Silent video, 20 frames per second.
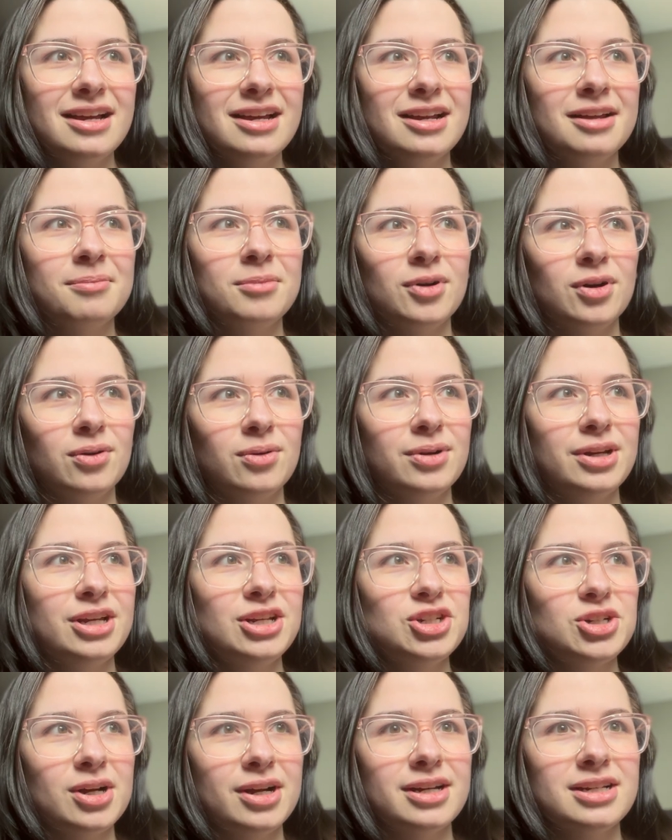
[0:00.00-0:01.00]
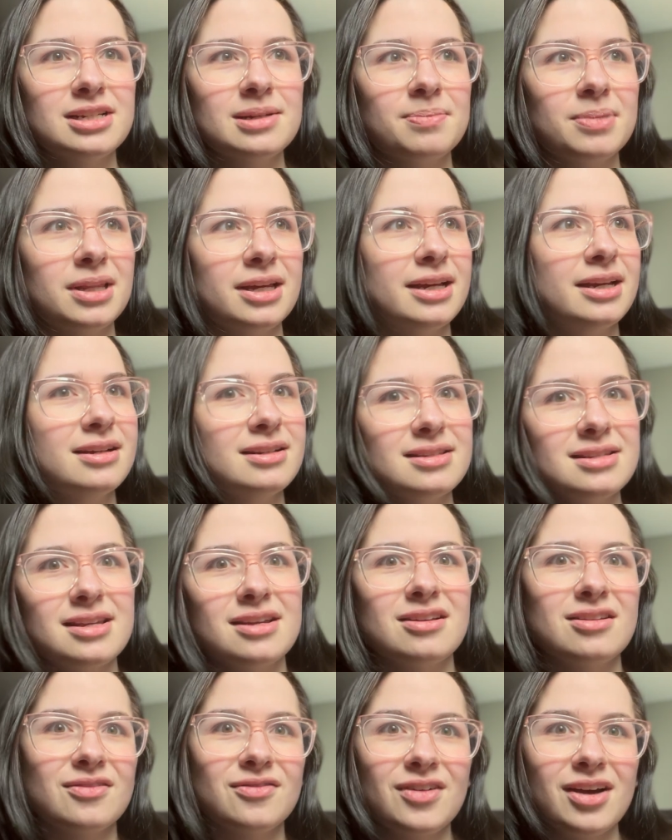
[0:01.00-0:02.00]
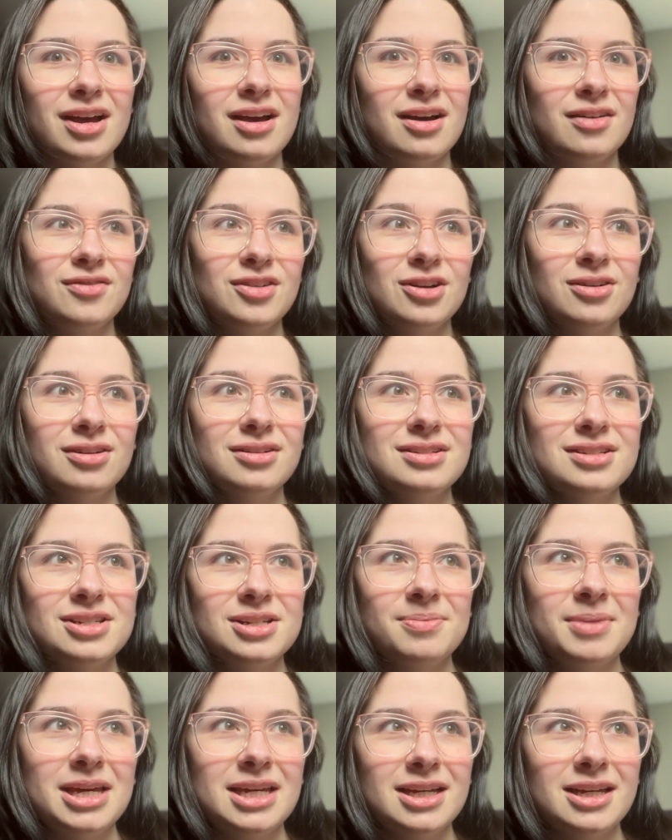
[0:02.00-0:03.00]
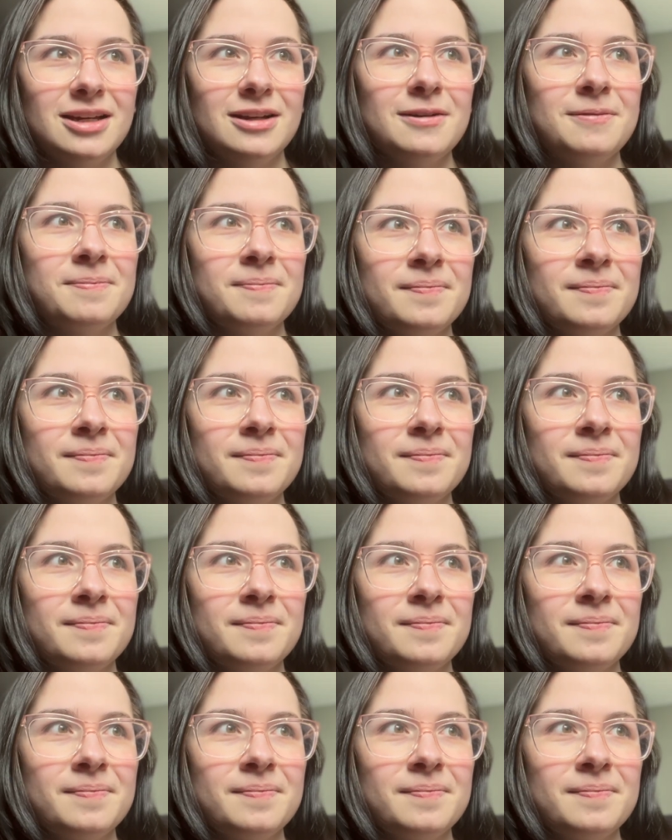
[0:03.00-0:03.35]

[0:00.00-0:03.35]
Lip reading: and I'm already trying to plan seeing if I have yarn to make it.